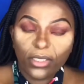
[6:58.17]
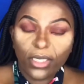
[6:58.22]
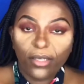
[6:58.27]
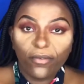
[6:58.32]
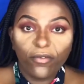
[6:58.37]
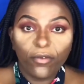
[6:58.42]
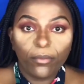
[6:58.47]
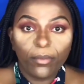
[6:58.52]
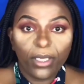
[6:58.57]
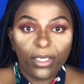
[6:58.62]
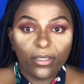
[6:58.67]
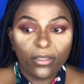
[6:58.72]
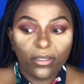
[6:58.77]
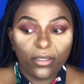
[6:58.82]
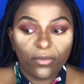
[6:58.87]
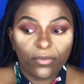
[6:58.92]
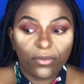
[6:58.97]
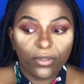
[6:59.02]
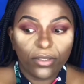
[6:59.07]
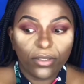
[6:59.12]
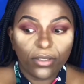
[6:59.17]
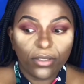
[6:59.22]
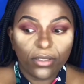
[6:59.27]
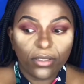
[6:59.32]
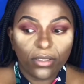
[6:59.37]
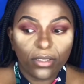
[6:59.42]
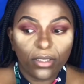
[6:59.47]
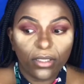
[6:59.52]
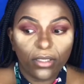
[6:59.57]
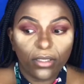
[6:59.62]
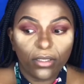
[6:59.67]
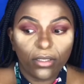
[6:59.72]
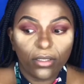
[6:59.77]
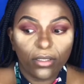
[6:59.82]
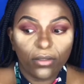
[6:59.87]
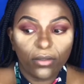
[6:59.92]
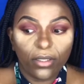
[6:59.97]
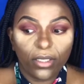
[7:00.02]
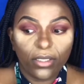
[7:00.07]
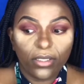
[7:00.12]
Does that even make a difference?
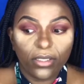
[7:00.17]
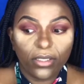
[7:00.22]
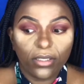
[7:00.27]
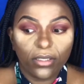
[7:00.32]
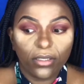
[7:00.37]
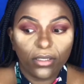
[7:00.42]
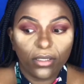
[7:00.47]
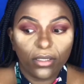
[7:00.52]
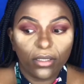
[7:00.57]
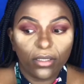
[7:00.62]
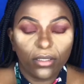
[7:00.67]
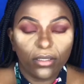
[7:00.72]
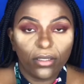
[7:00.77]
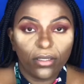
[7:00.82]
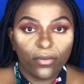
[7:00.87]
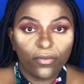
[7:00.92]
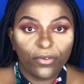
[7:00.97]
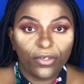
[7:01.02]
Like, can you guys see a